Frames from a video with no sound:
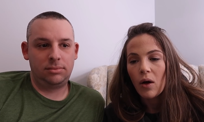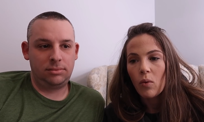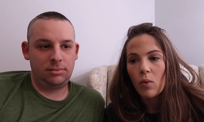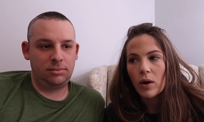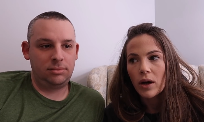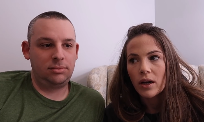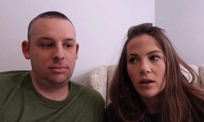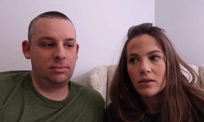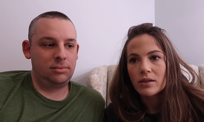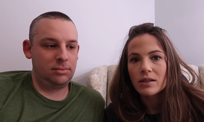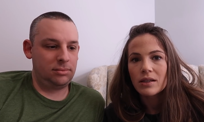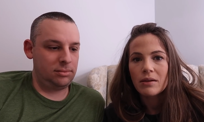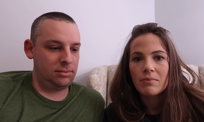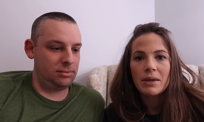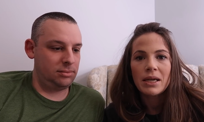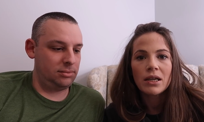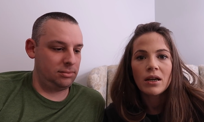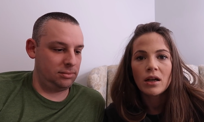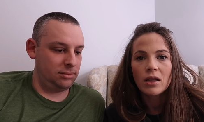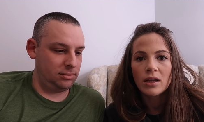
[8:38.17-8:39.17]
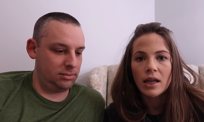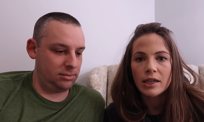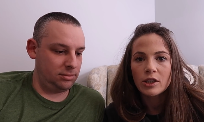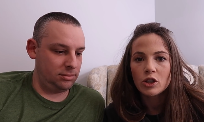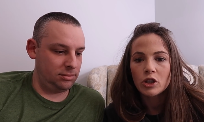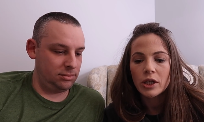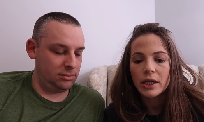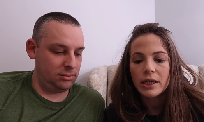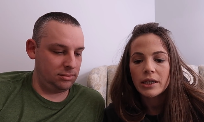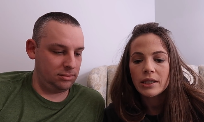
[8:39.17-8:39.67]
Speaker 1: What else? I mean,
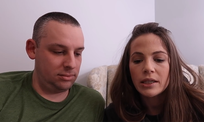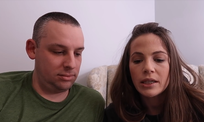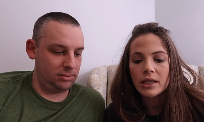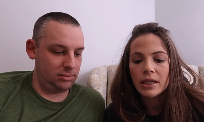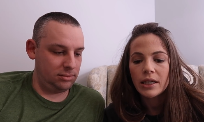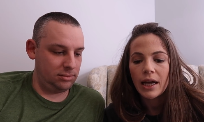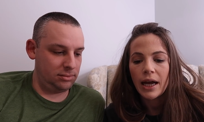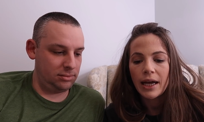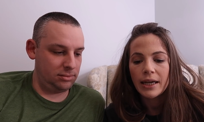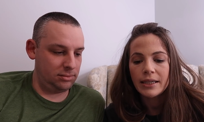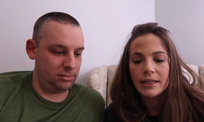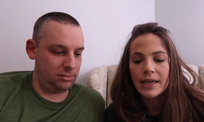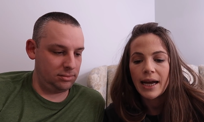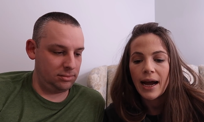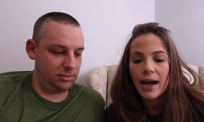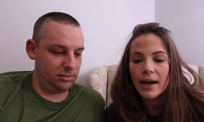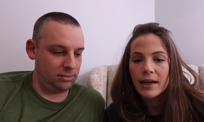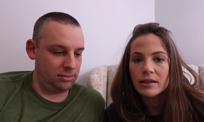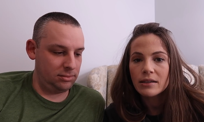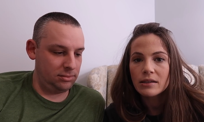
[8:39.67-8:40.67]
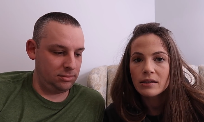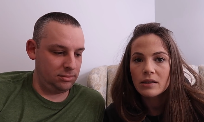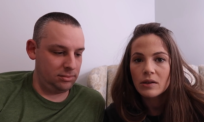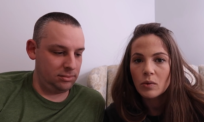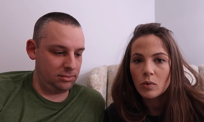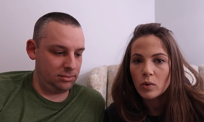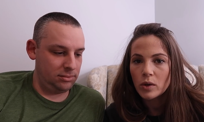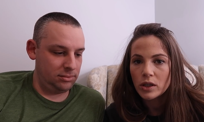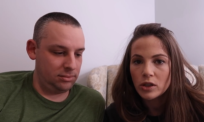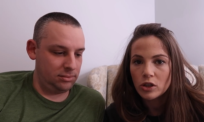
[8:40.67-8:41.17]
electric and gas,
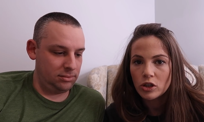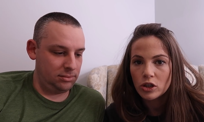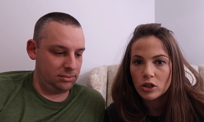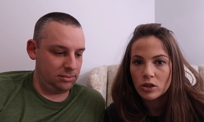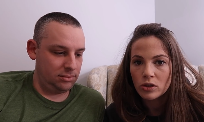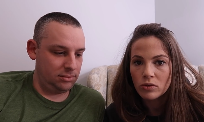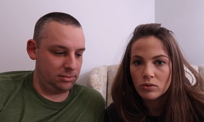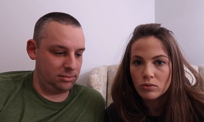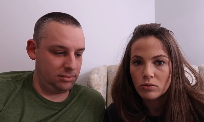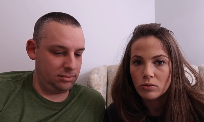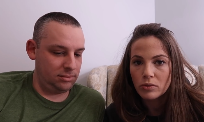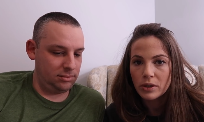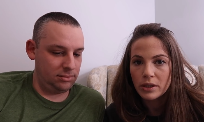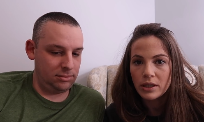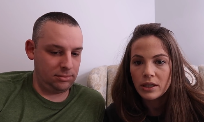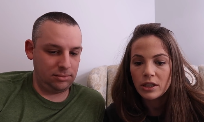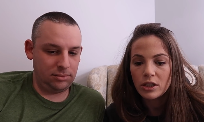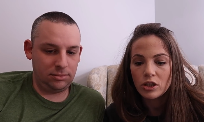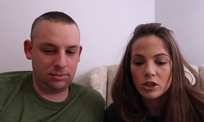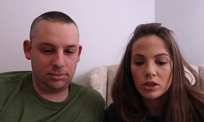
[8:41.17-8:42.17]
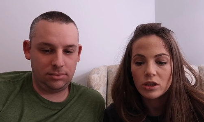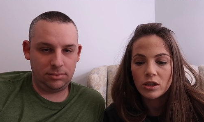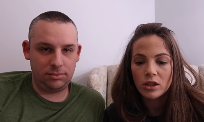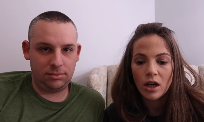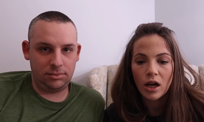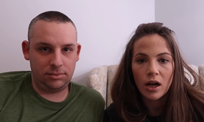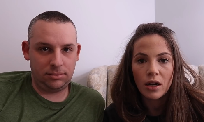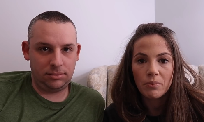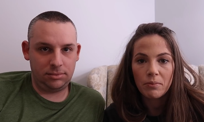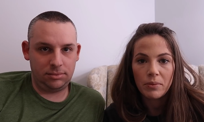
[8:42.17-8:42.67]
which really should
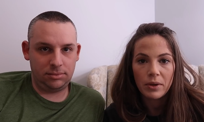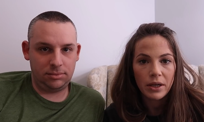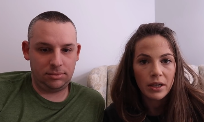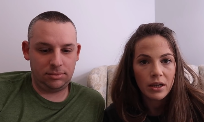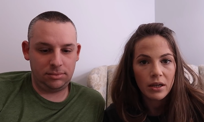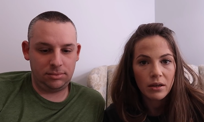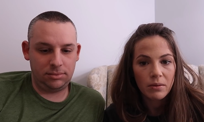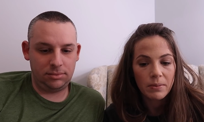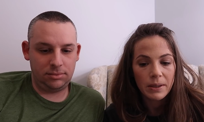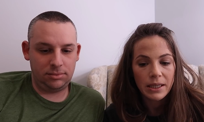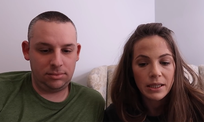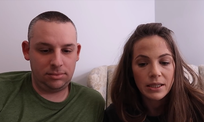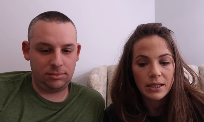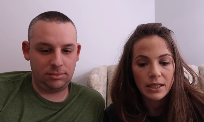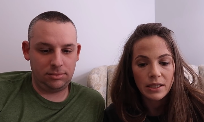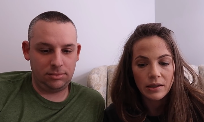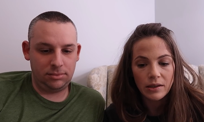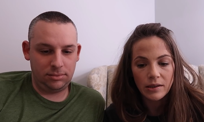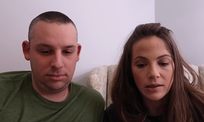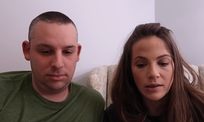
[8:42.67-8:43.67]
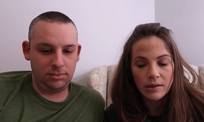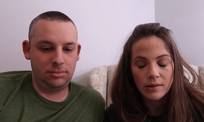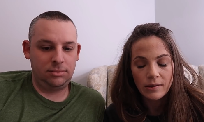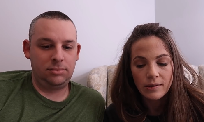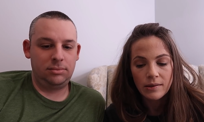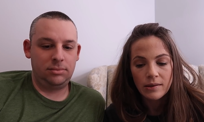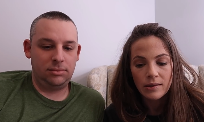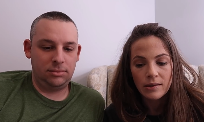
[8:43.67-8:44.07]
not be a big deal.